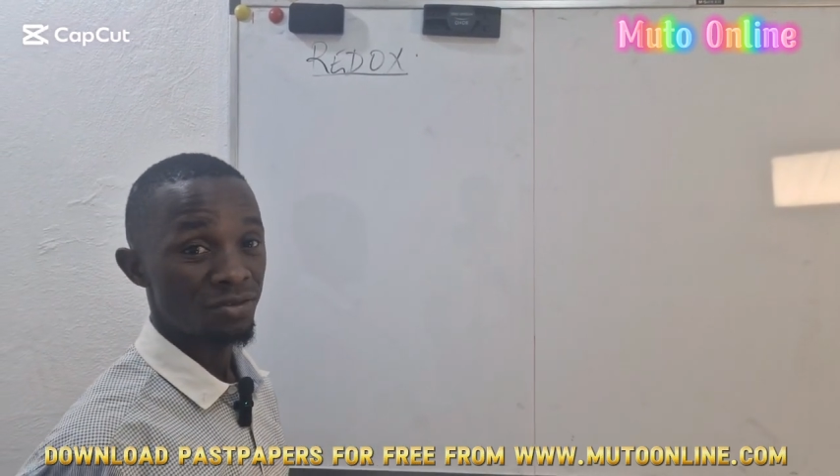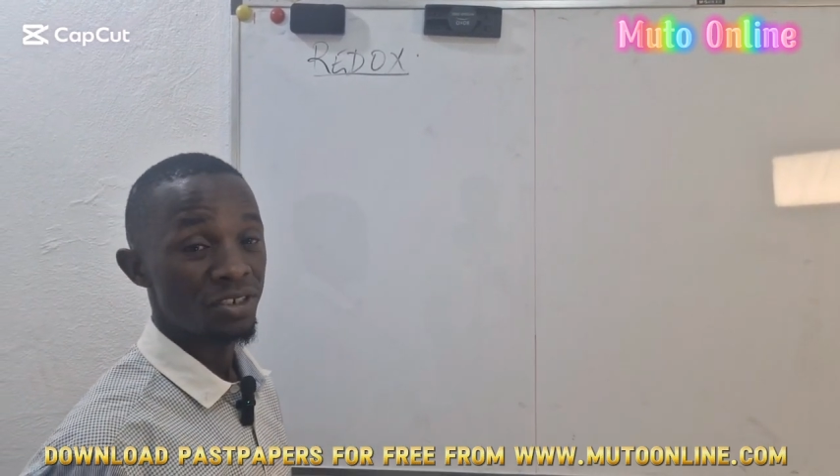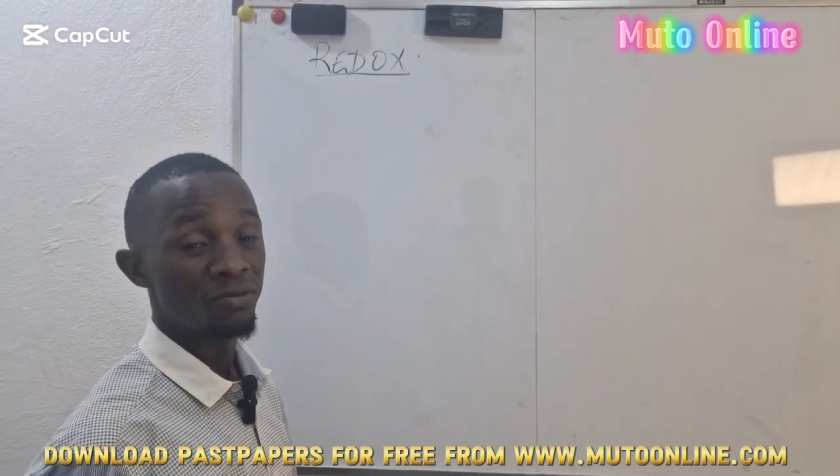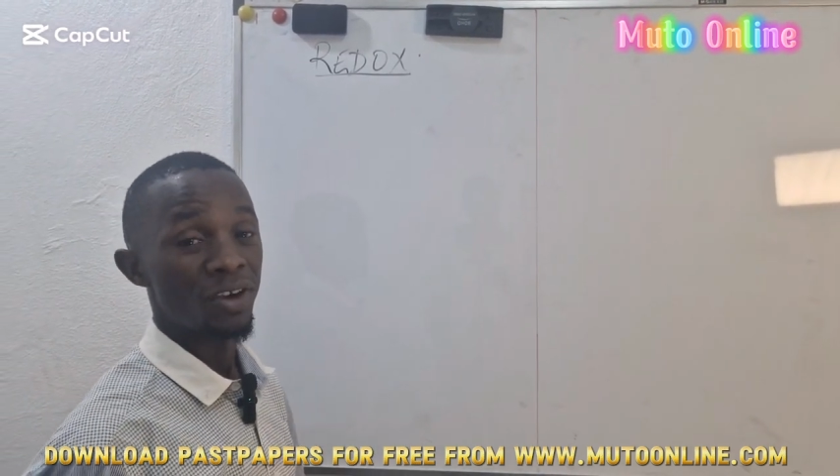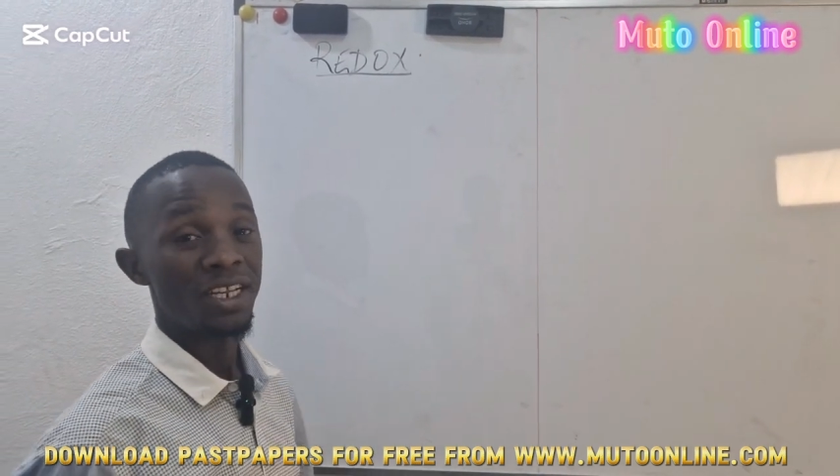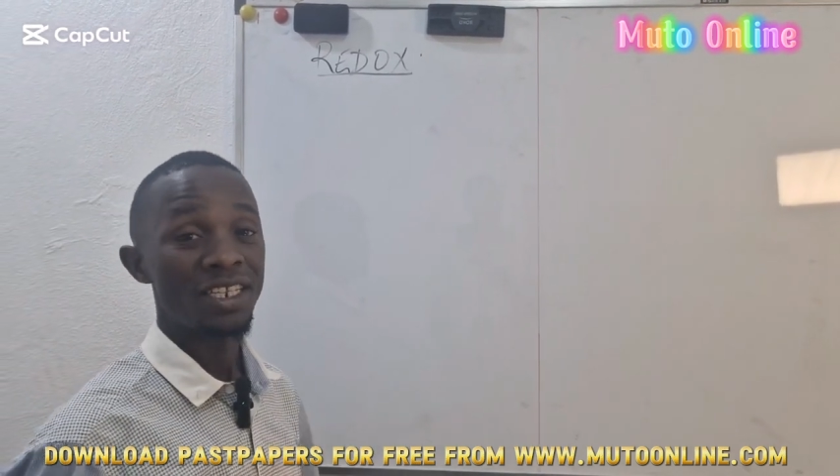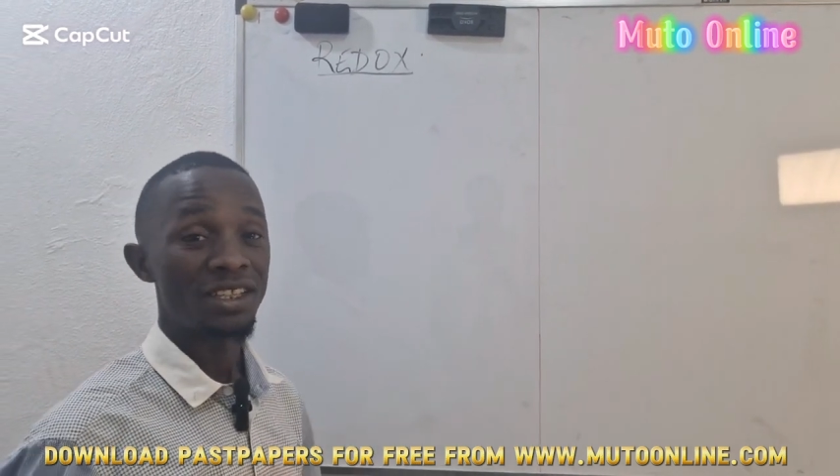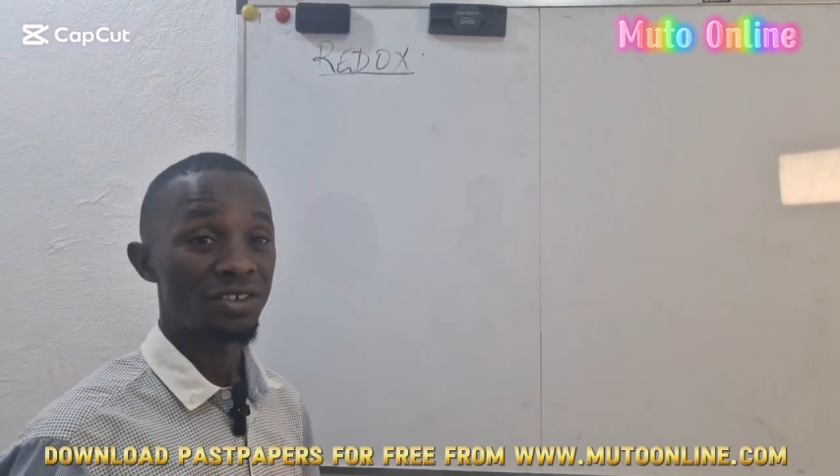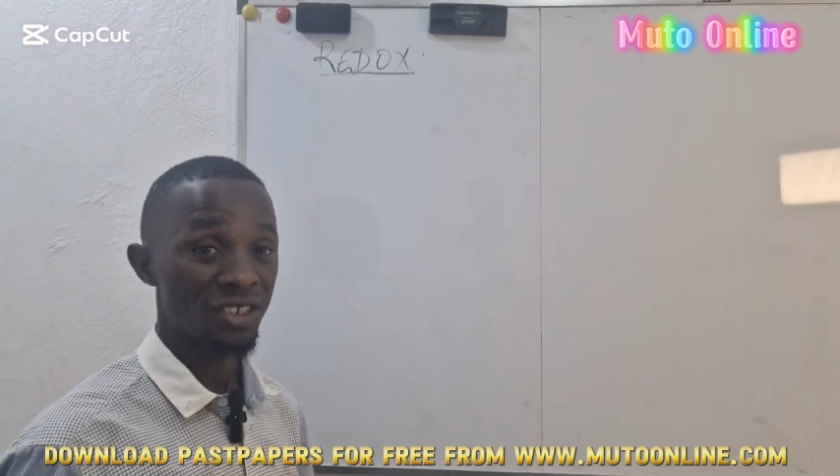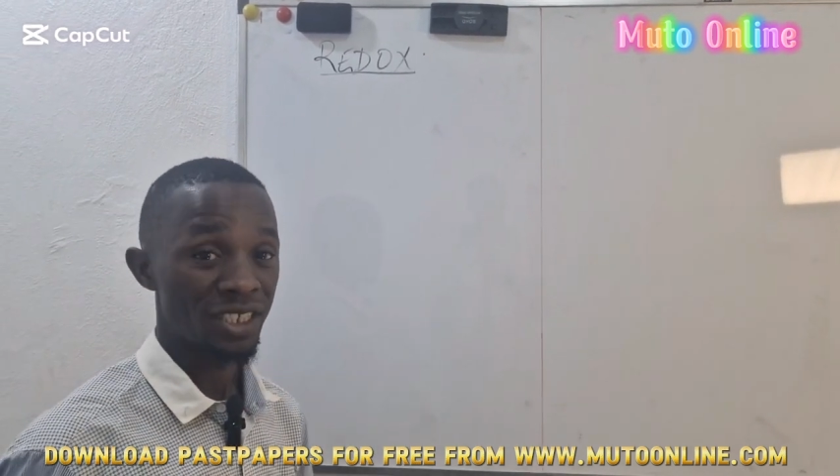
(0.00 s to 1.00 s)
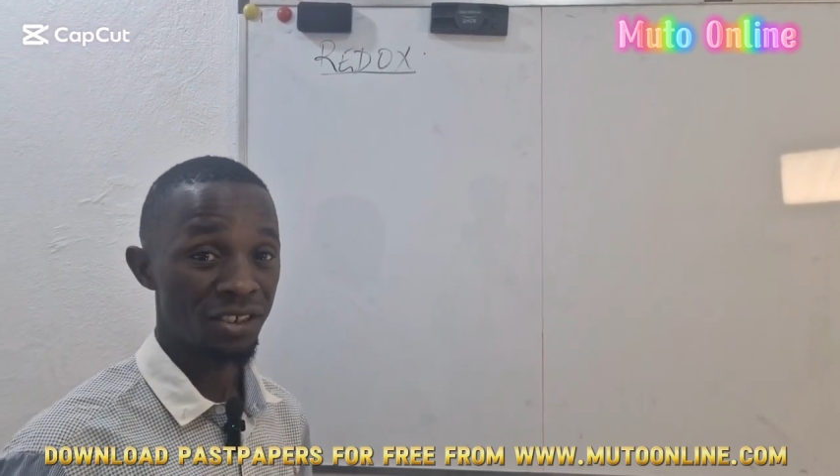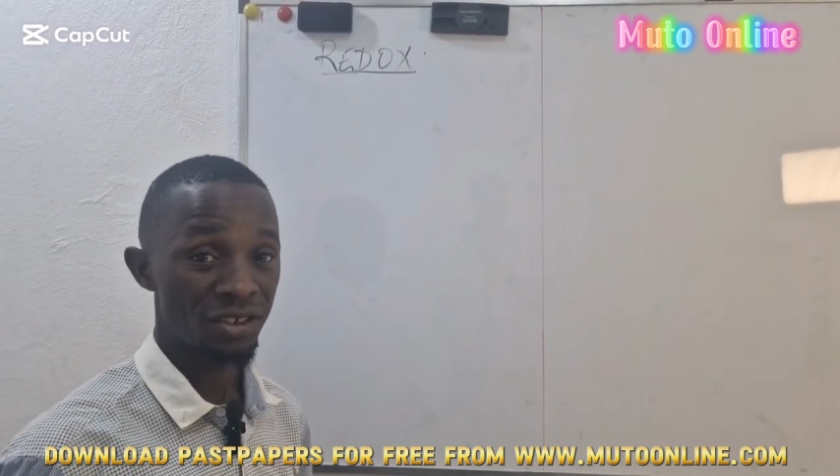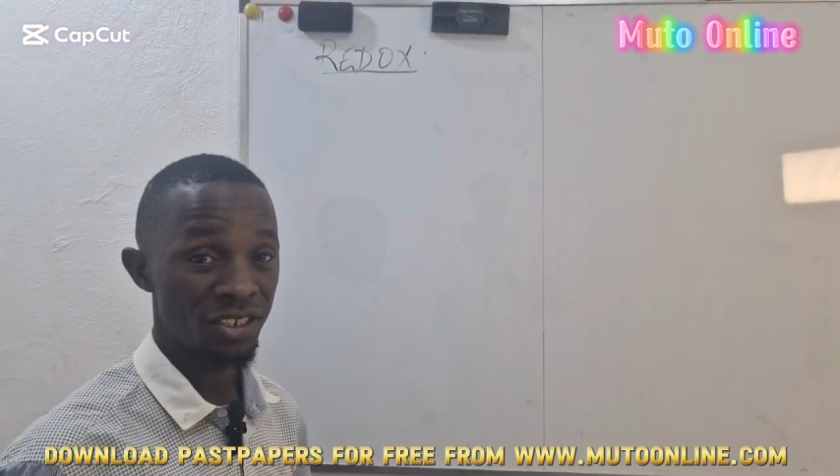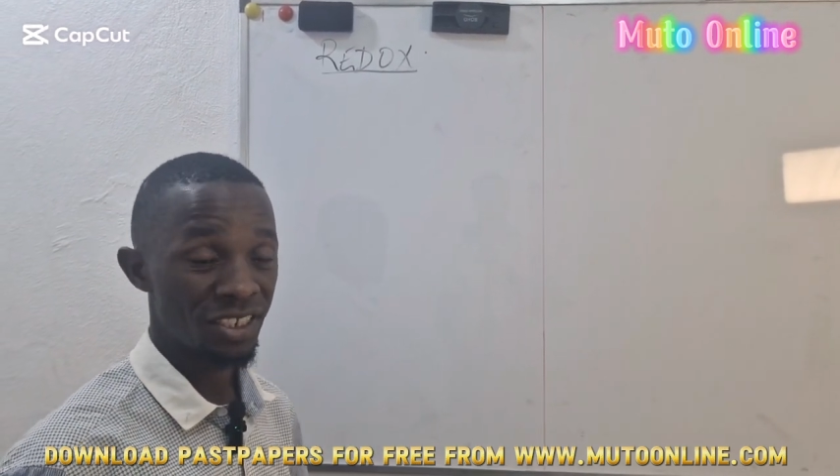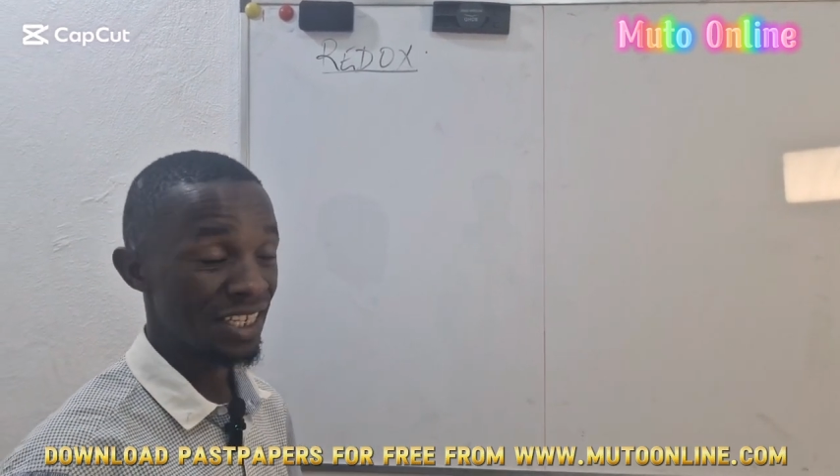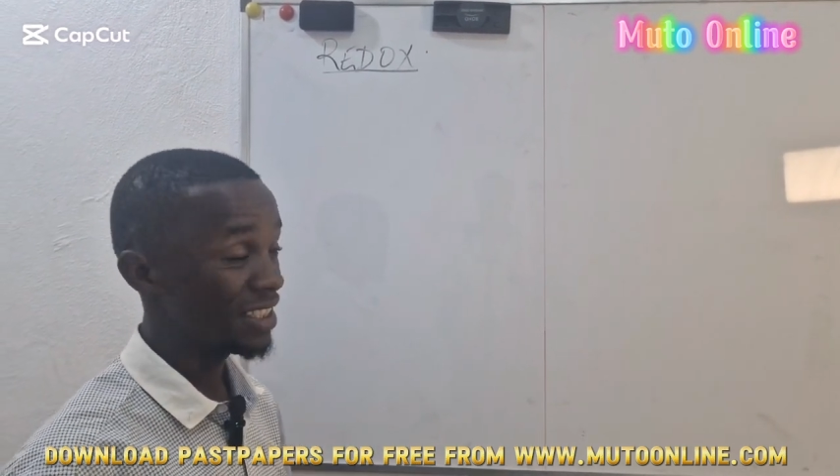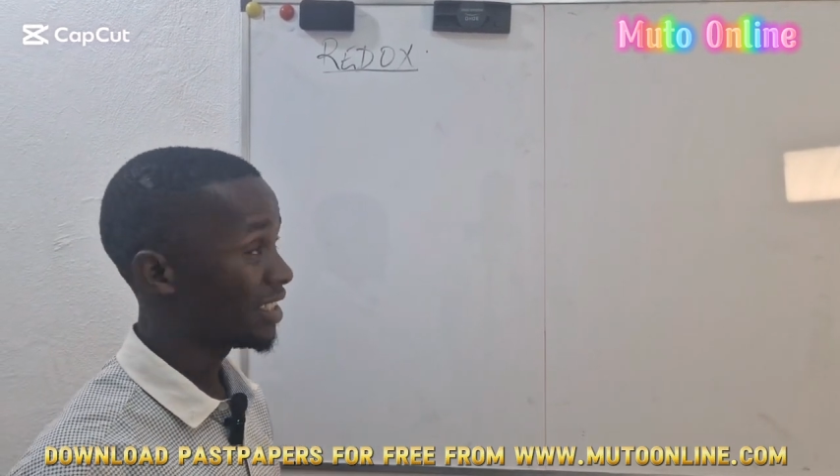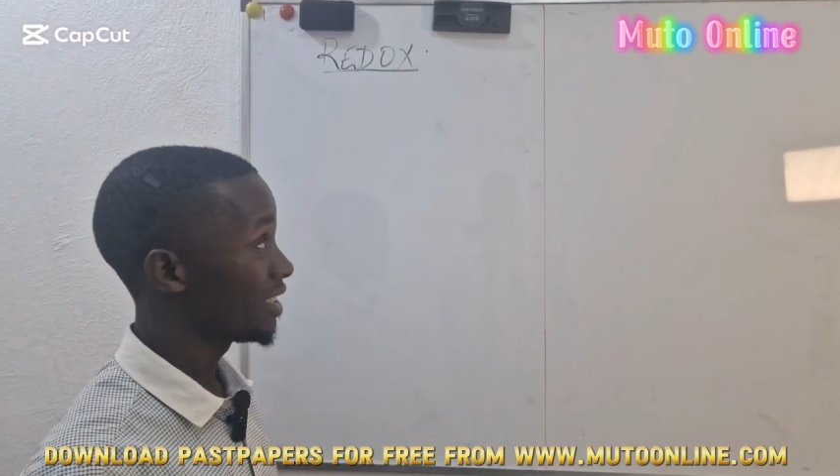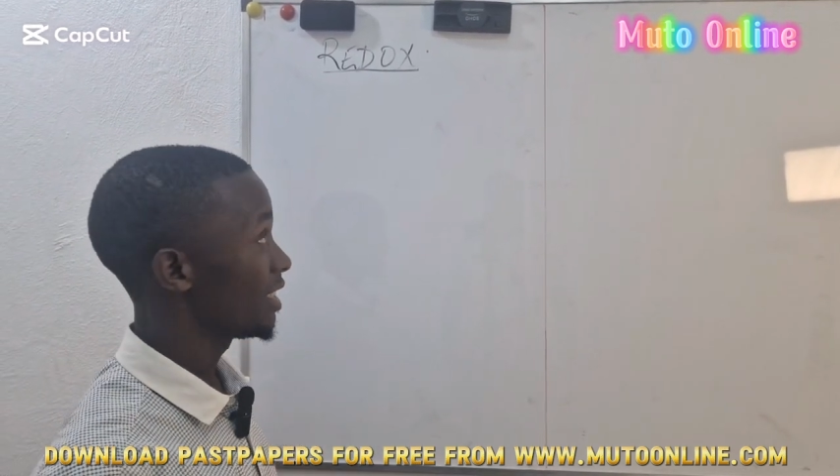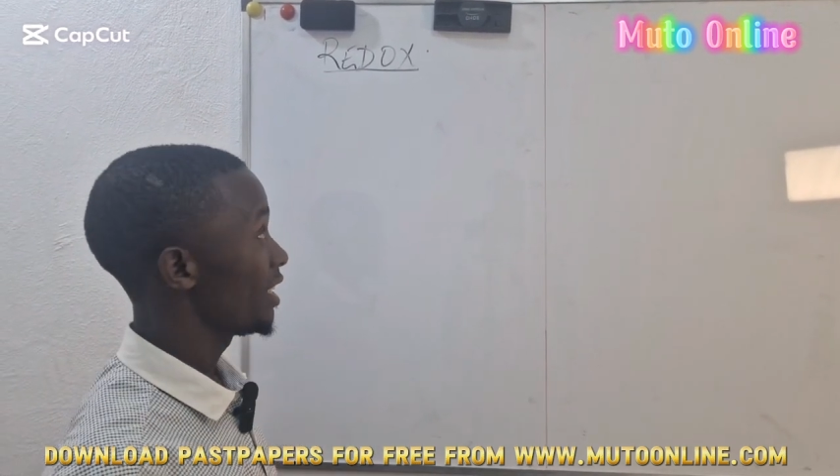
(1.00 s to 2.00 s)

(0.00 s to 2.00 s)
we defined the oxidation states,